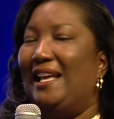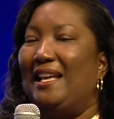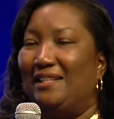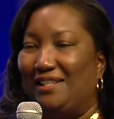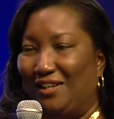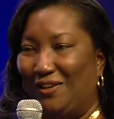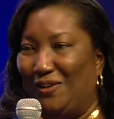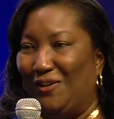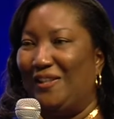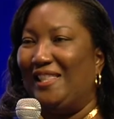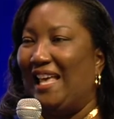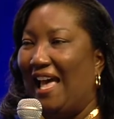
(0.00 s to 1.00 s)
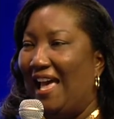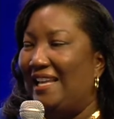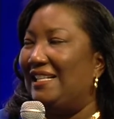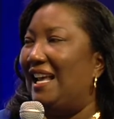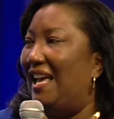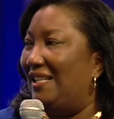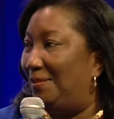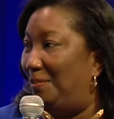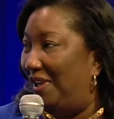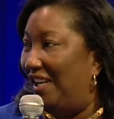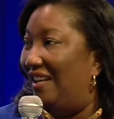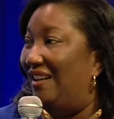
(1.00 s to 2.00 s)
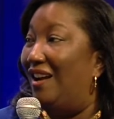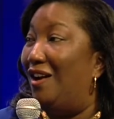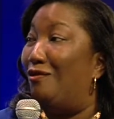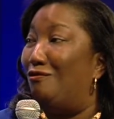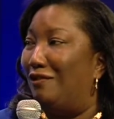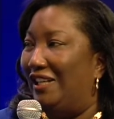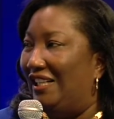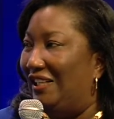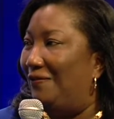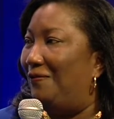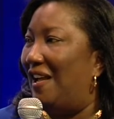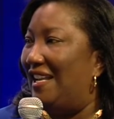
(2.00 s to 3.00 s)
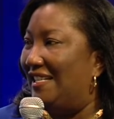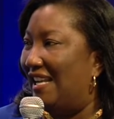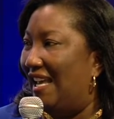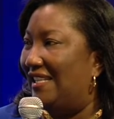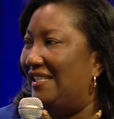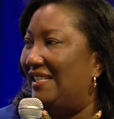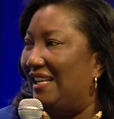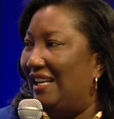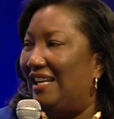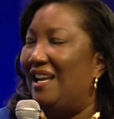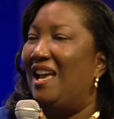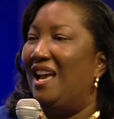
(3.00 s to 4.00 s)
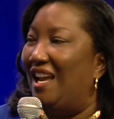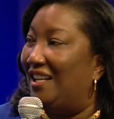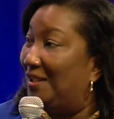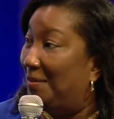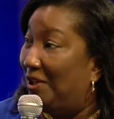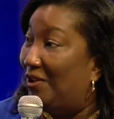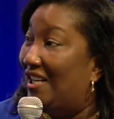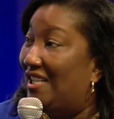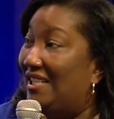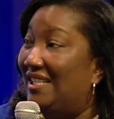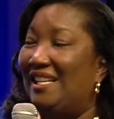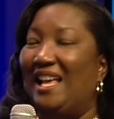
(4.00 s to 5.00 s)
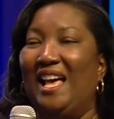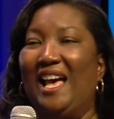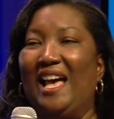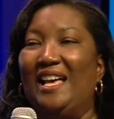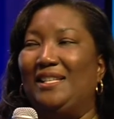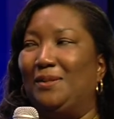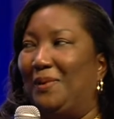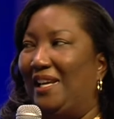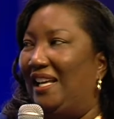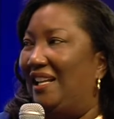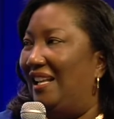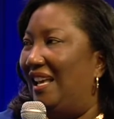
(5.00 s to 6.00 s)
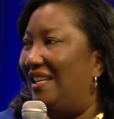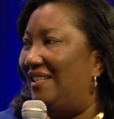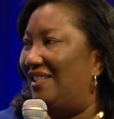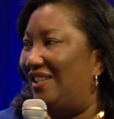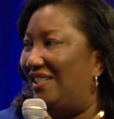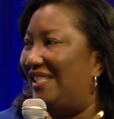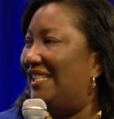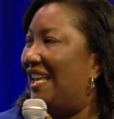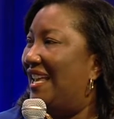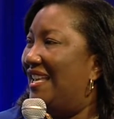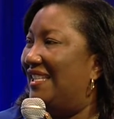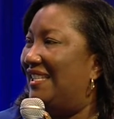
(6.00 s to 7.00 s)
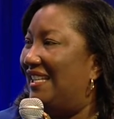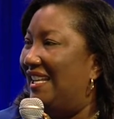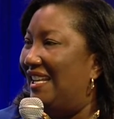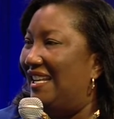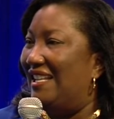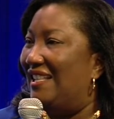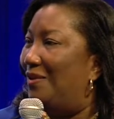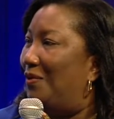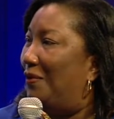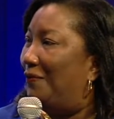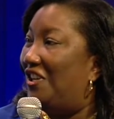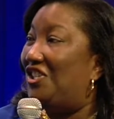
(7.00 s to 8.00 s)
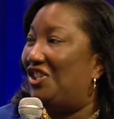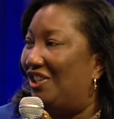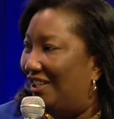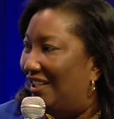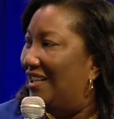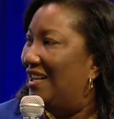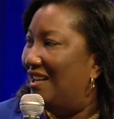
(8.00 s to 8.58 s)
So that has been a really fantastic experience, as well as just seeing the vision